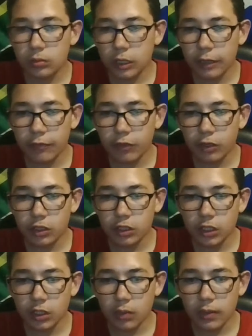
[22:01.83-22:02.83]
have
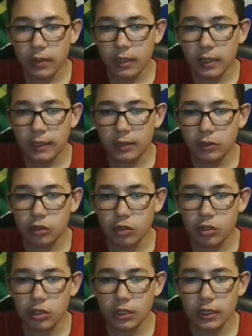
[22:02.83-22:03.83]
gotten a win and a
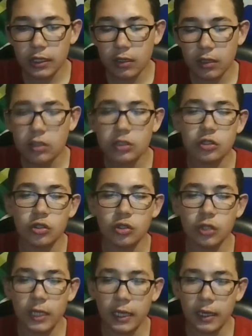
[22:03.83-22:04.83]
draw in the last
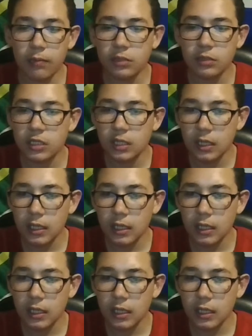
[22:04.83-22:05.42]
2 games.